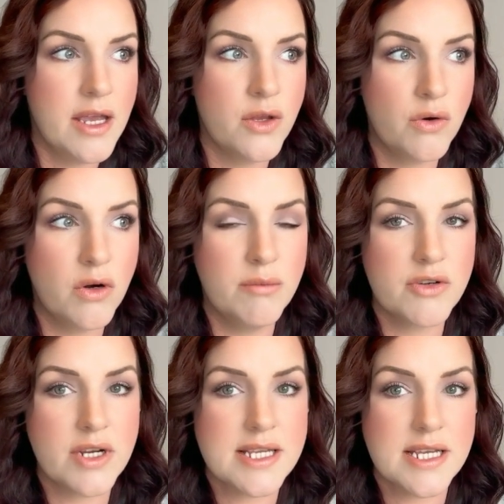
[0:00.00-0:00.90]
your home
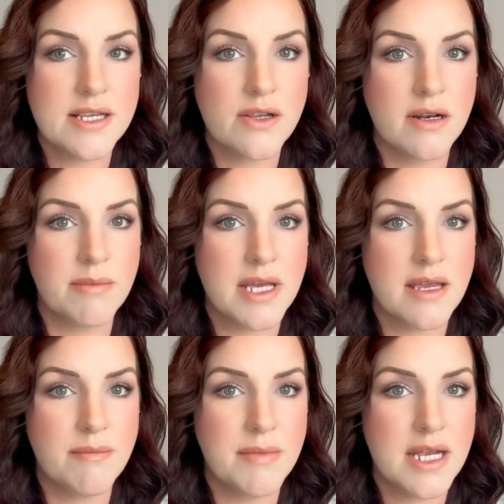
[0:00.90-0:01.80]
address is going to
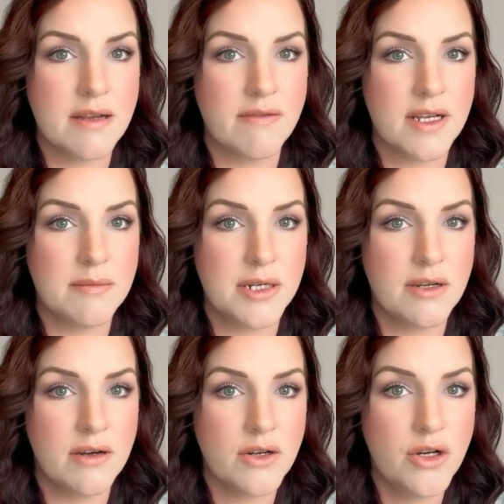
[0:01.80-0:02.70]
be made available
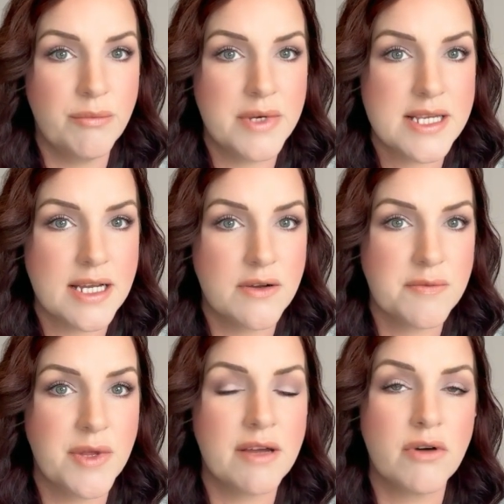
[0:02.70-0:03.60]
on Companies House,
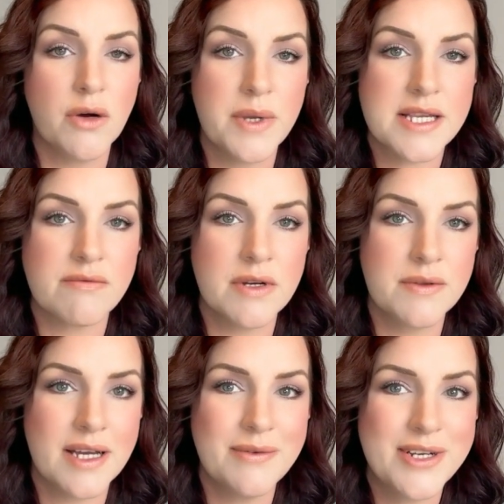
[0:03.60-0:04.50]
but there are ways
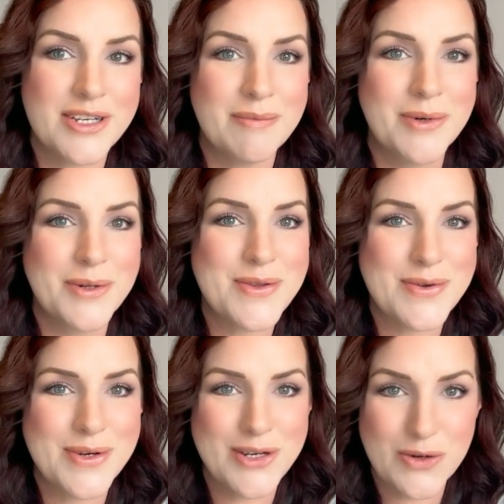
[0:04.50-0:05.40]
around that, which I'm also
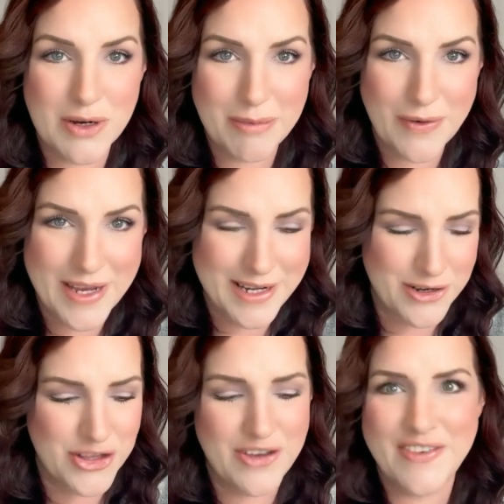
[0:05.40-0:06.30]
going to talk about in
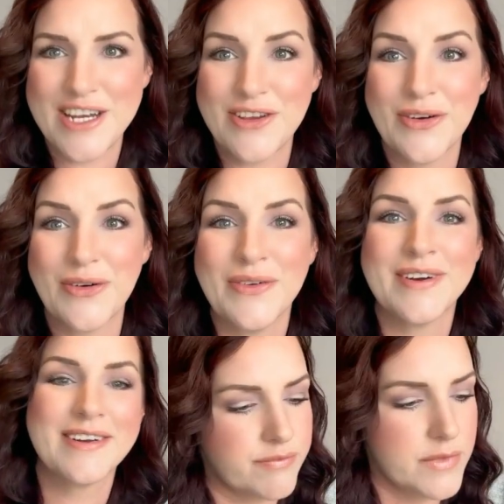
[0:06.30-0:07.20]
another video.
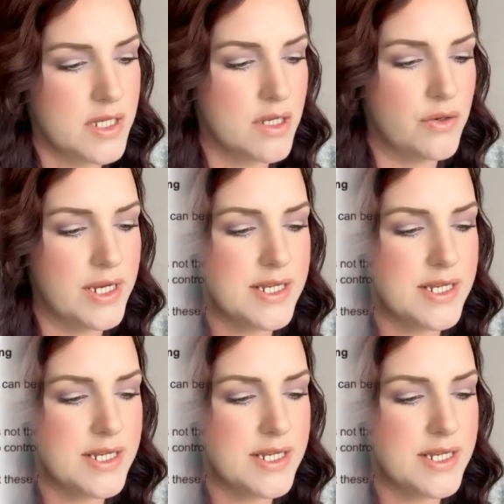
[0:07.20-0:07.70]
So in